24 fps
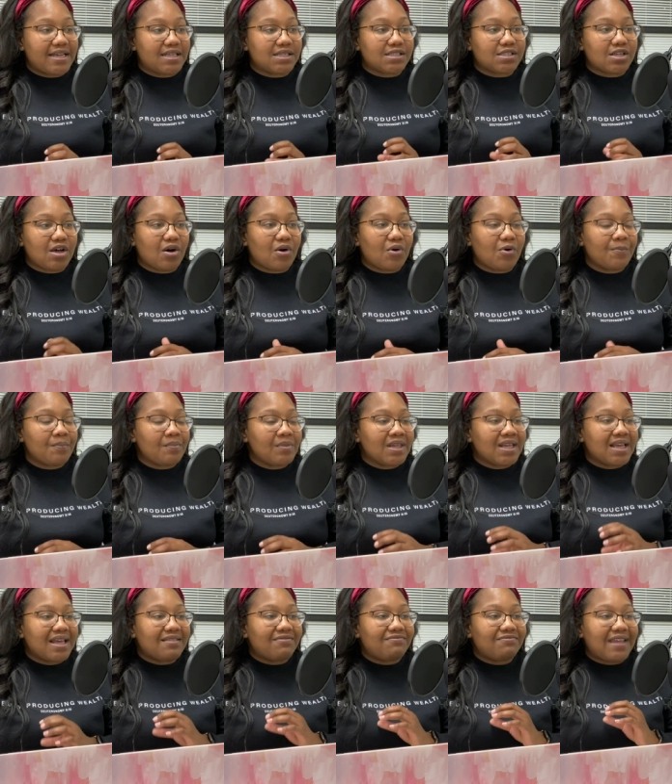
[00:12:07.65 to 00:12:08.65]
And so
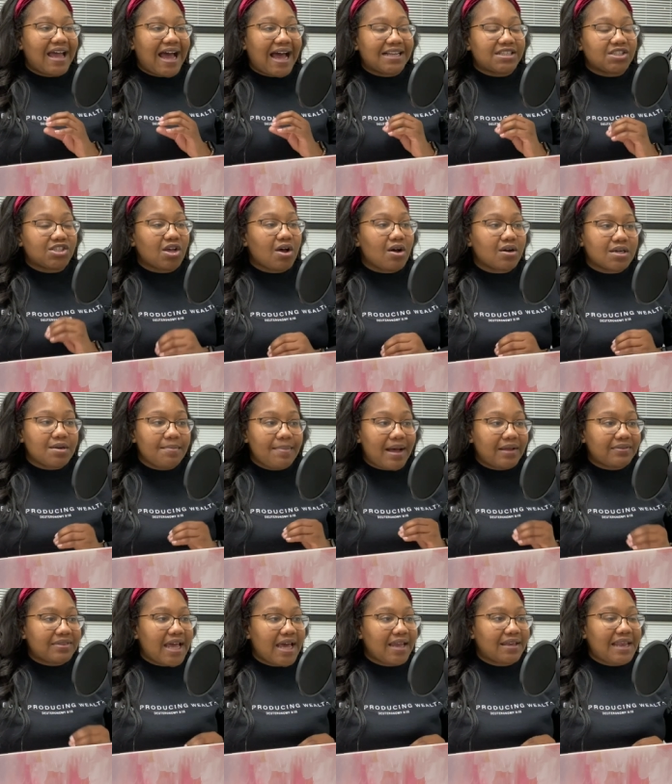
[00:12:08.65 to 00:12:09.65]
I talked
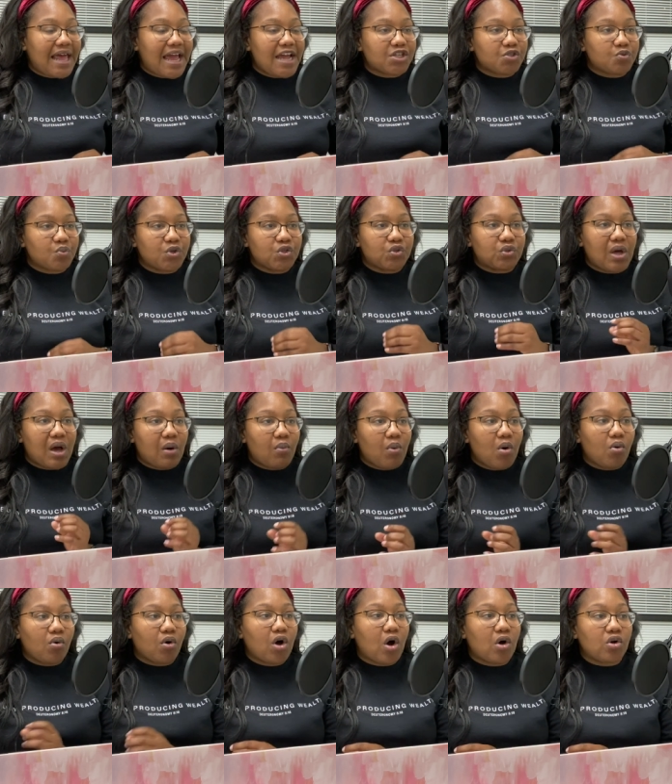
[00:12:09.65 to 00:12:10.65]
about that last week, so I
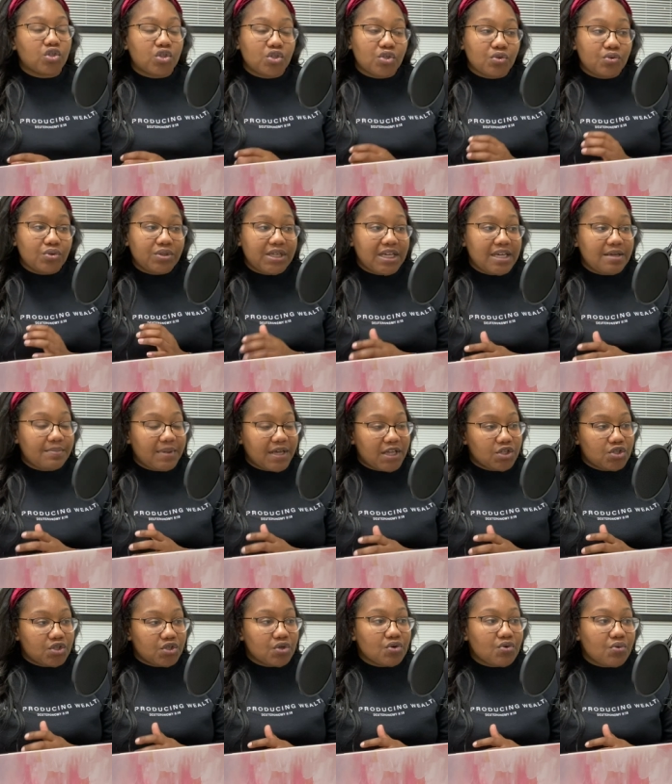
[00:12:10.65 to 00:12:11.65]
won't go too deep
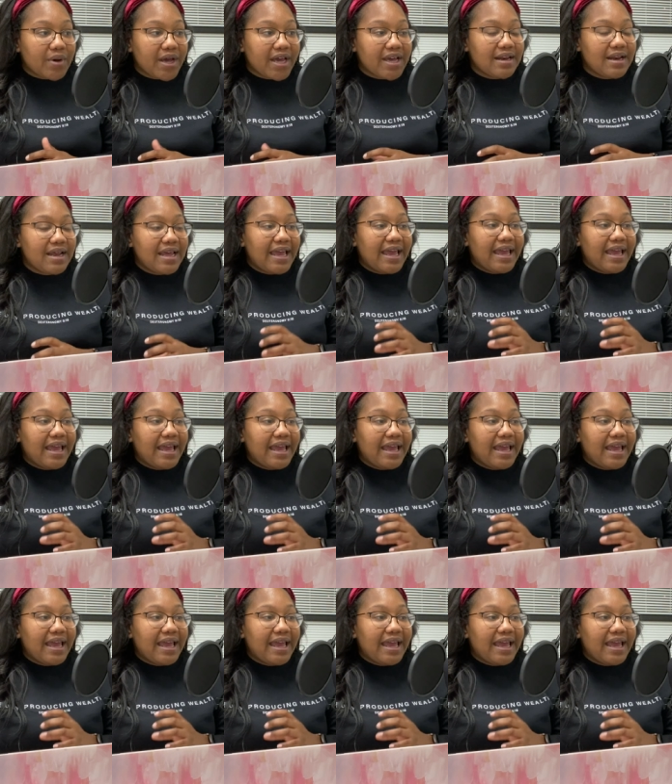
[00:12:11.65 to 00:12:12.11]
into it